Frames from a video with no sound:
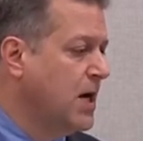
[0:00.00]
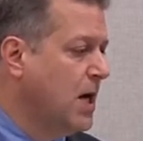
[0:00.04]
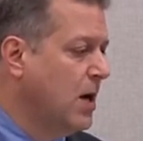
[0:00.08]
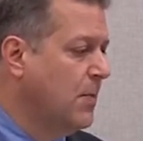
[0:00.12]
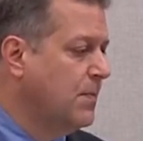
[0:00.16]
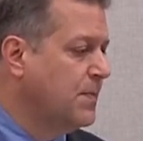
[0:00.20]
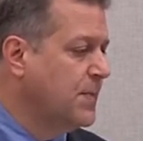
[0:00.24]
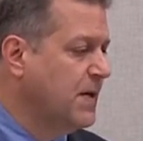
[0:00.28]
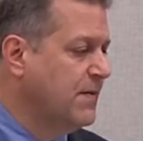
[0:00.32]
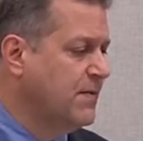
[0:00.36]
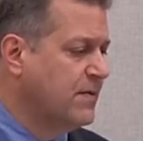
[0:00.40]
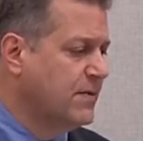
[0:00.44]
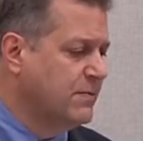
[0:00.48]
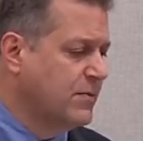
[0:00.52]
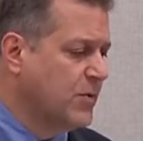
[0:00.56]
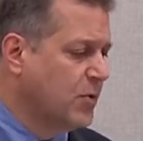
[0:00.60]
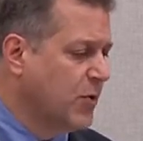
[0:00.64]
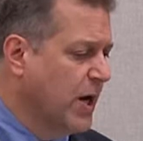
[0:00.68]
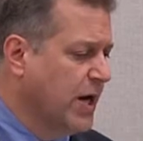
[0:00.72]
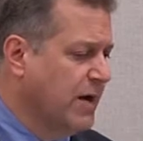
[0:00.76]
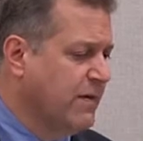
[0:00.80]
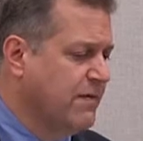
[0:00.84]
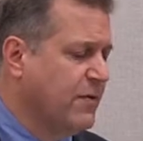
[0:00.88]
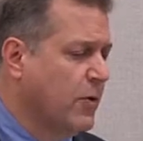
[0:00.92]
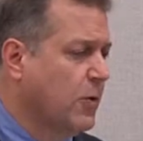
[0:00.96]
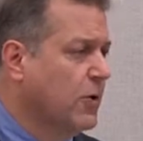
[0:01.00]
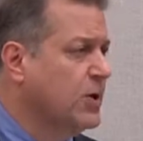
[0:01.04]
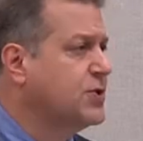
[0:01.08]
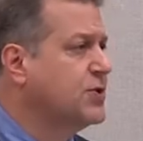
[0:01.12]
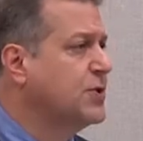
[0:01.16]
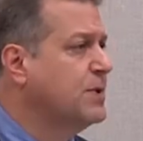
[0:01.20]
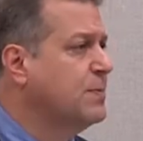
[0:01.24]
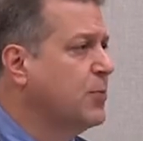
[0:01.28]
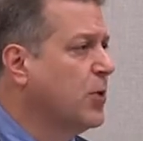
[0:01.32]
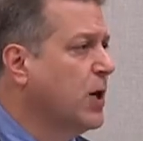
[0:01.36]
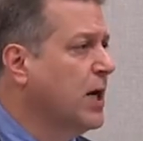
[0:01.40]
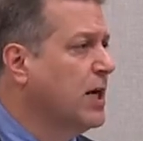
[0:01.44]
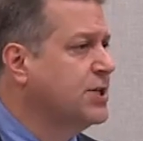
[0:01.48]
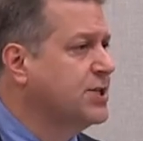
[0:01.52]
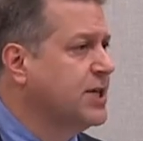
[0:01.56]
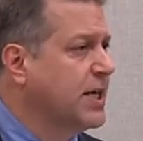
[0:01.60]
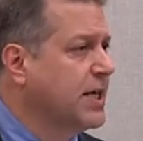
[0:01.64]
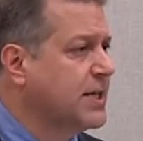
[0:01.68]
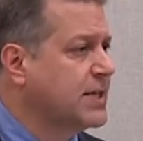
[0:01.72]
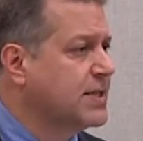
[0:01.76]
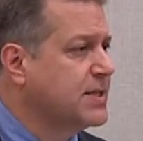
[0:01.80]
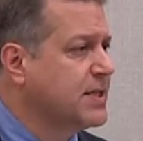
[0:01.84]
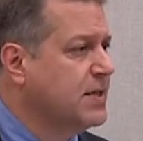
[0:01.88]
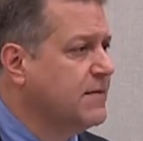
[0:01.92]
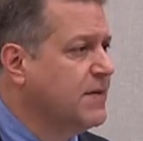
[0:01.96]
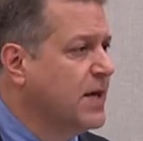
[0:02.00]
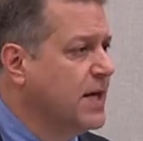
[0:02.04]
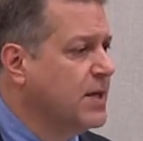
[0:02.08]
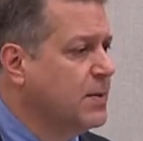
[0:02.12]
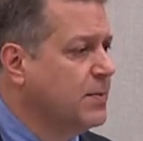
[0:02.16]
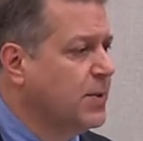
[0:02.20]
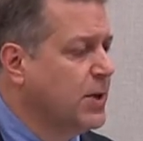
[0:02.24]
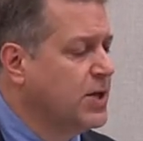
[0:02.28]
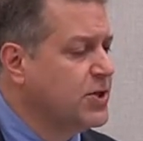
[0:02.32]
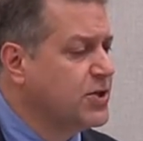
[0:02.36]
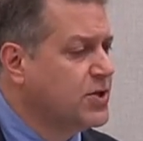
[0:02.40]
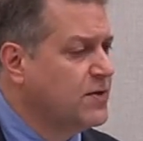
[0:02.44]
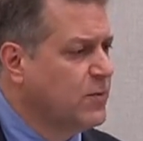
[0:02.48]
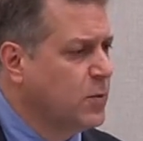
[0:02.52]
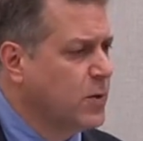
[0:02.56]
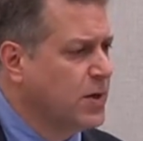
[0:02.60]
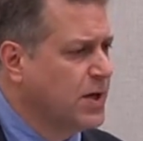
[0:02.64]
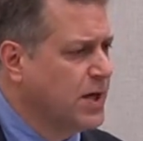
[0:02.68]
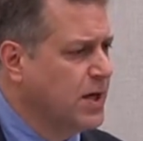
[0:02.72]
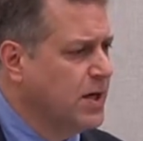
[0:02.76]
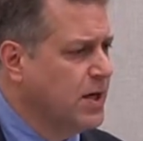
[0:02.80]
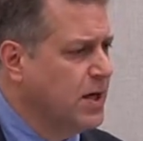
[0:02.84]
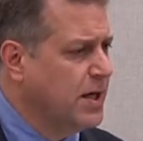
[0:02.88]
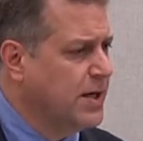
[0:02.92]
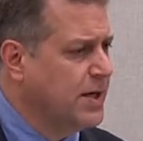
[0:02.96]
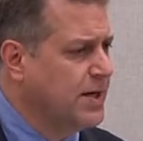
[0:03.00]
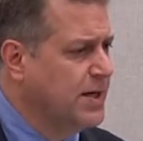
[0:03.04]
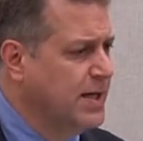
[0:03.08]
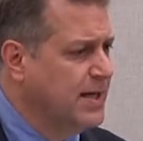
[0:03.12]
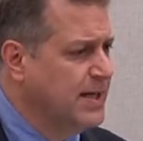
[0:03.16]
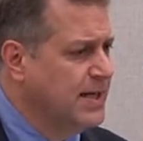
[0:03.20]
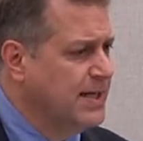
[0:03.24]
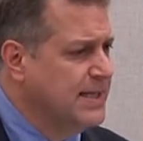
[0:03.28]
Um, even the great forestry projects that I've had the pleasure of working on